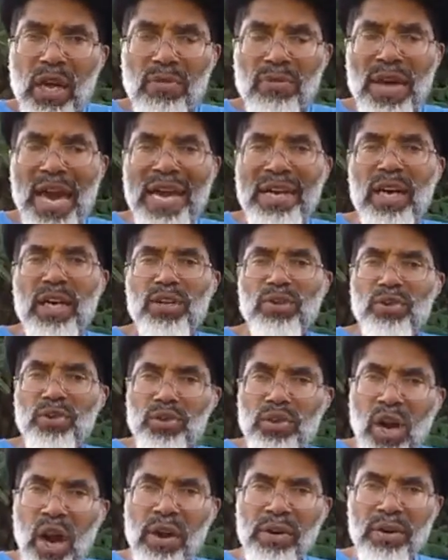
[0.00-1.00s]
that
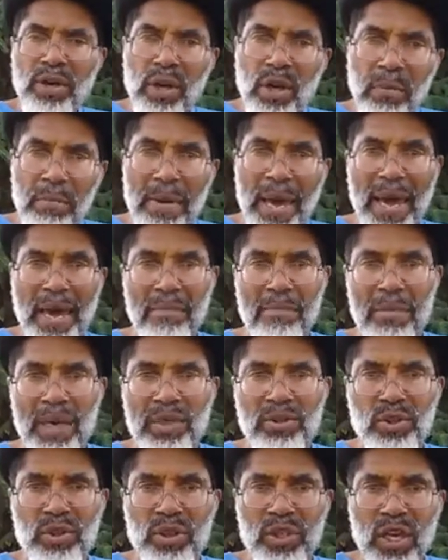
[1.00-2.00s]
certain
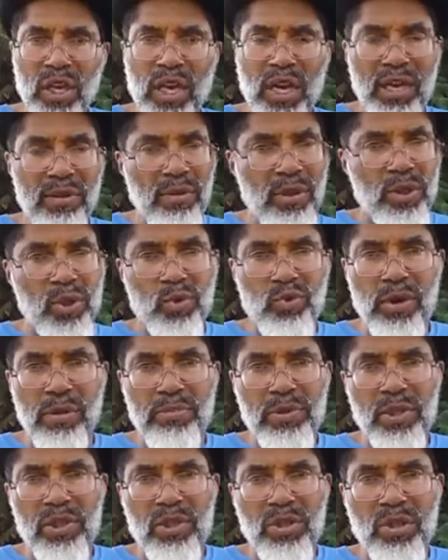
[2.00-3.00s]
commandments in the
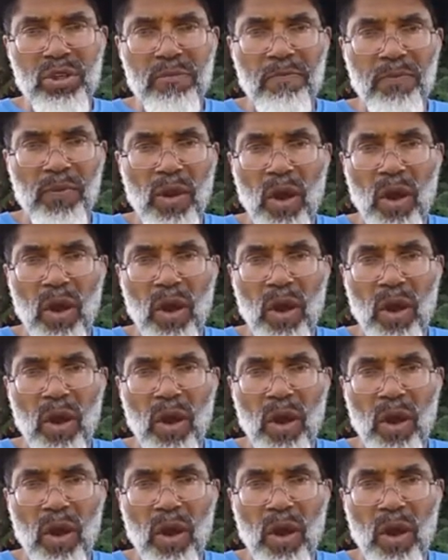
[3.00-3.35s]
scriptures